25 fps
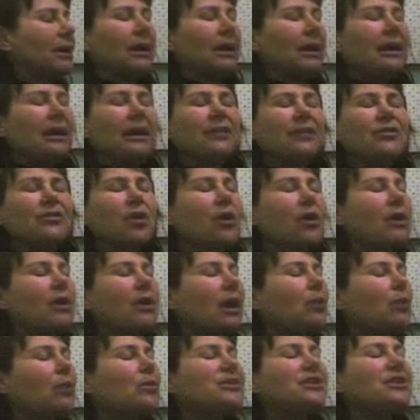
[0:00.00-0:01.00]
It's hard. I
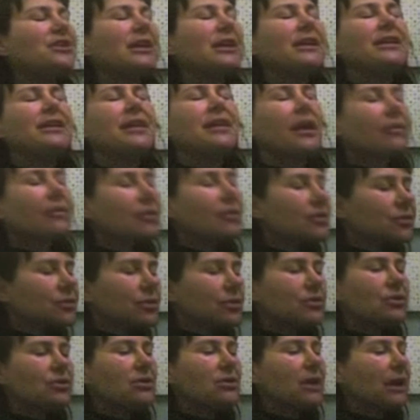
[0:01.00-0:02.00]
don't want to say he never
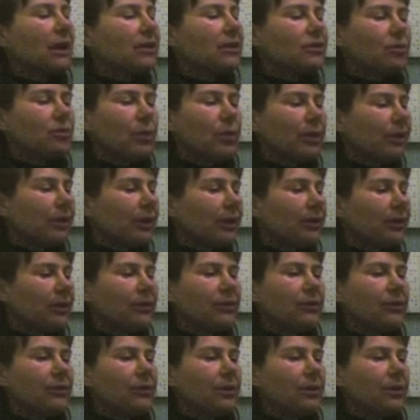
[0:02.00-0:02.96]
socialized with us.